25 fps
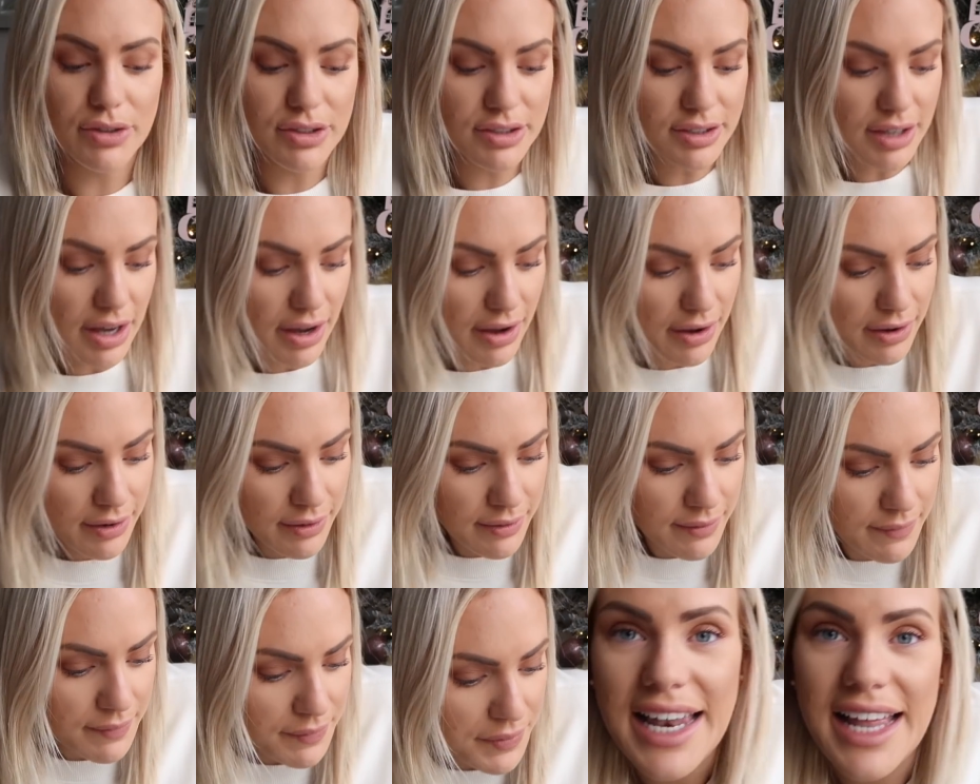
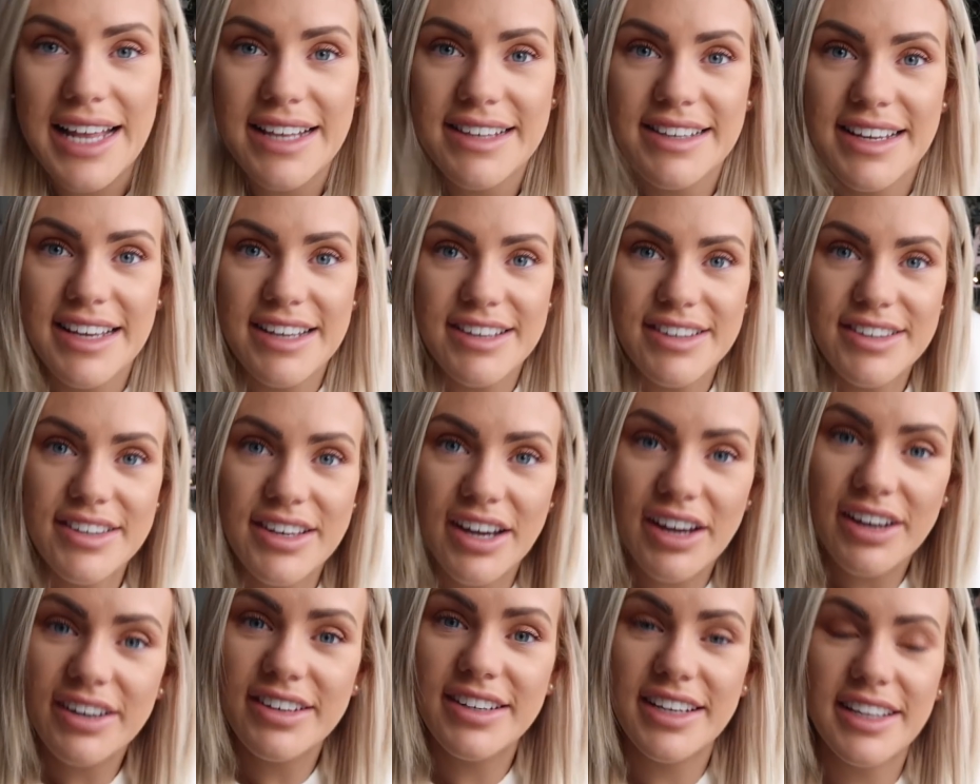So let's get
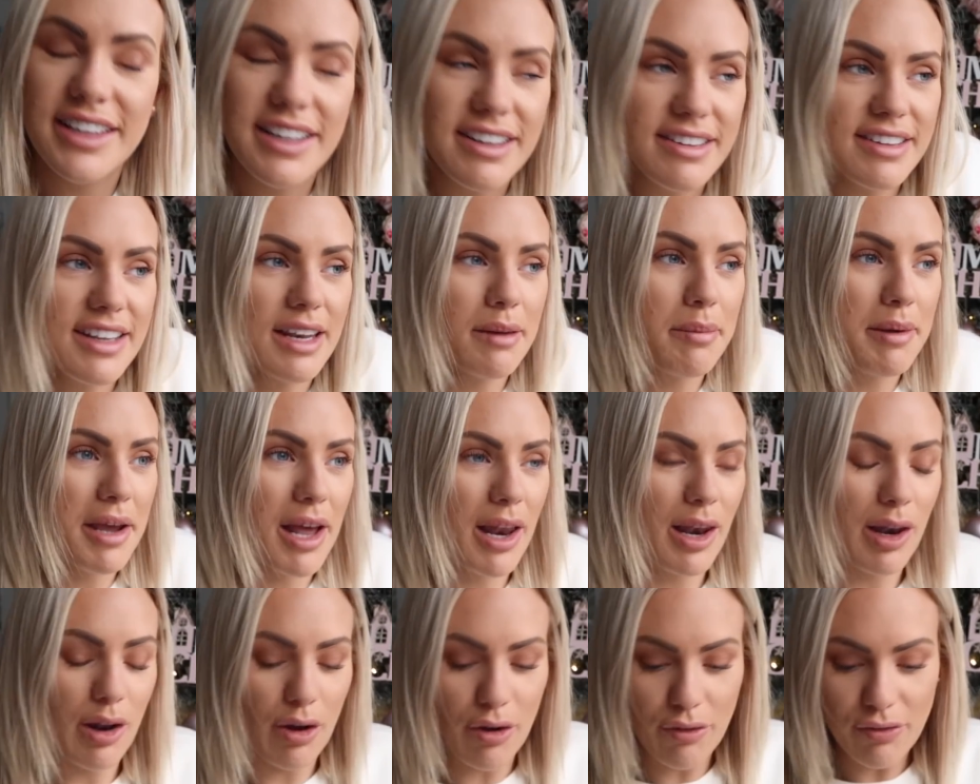started. There's going to be
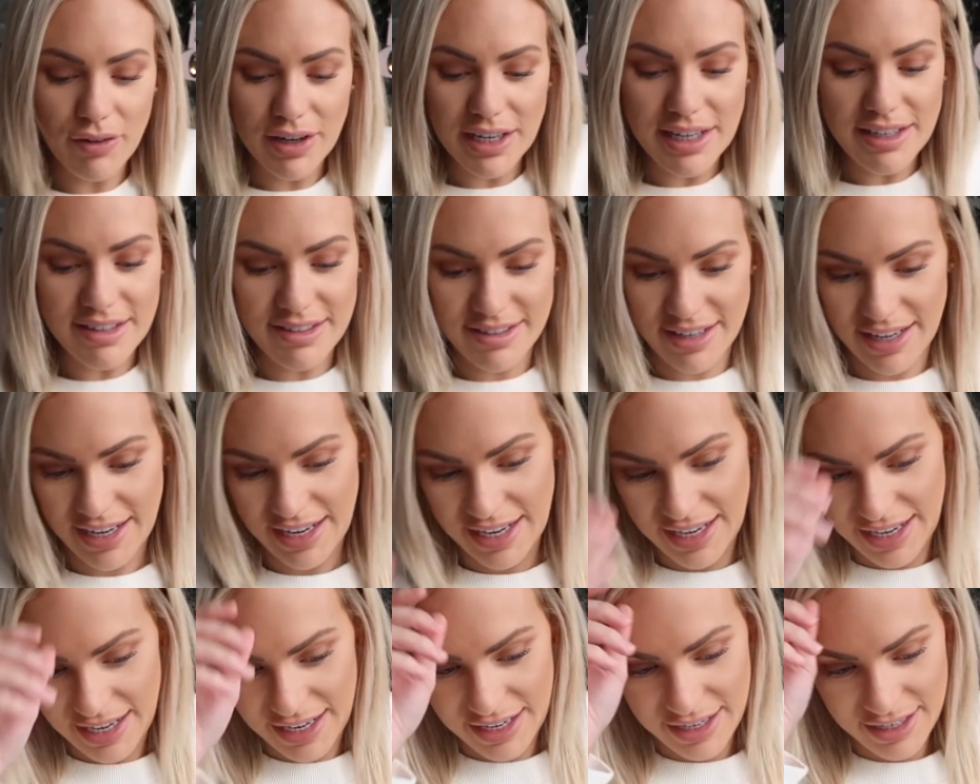a lot of glitter
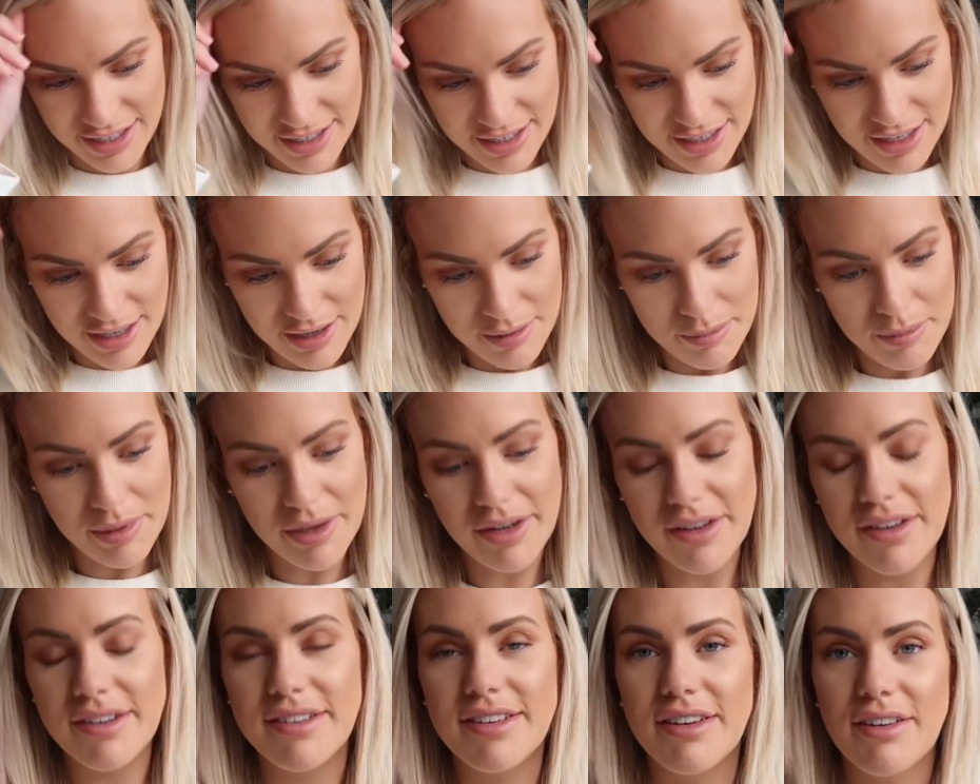here
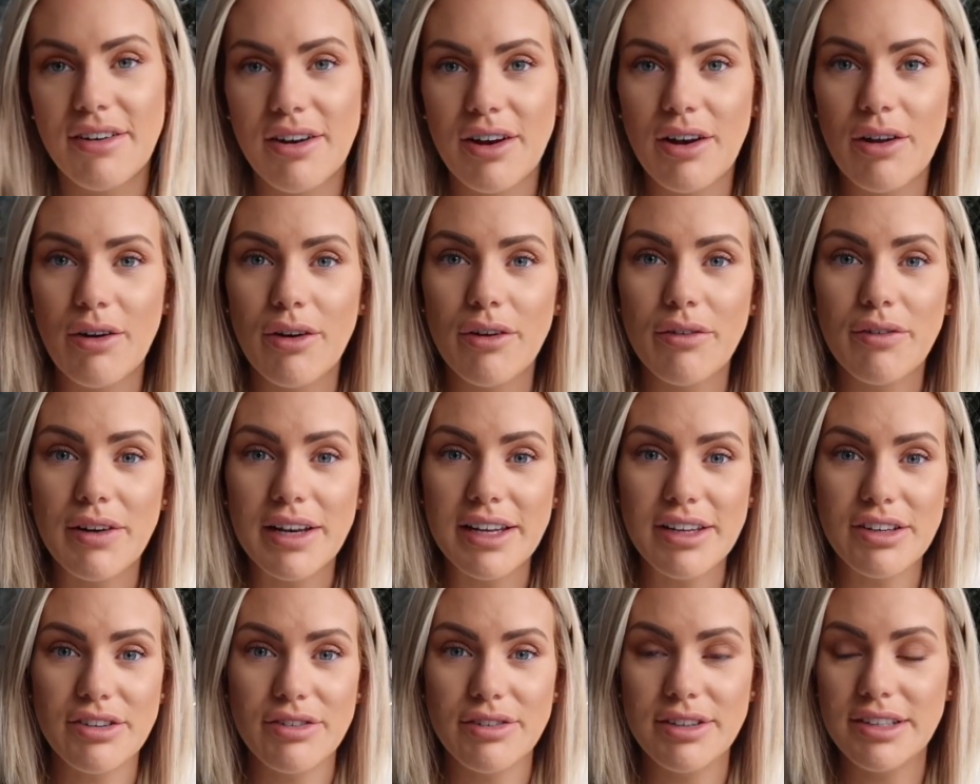because there are a lot of
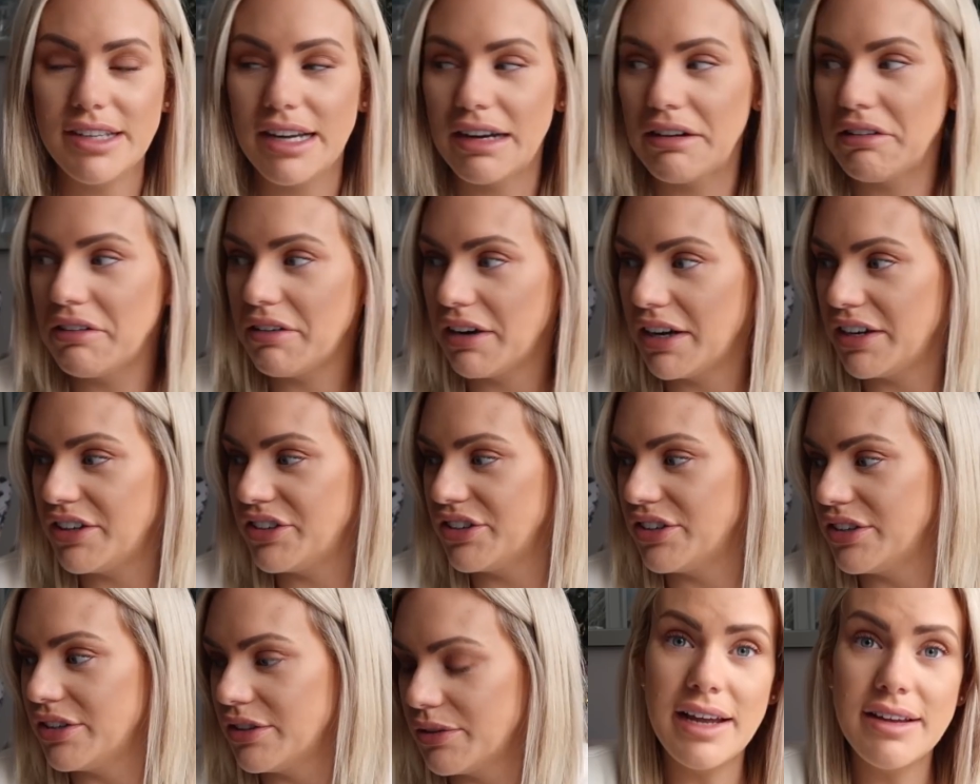glittery decorations.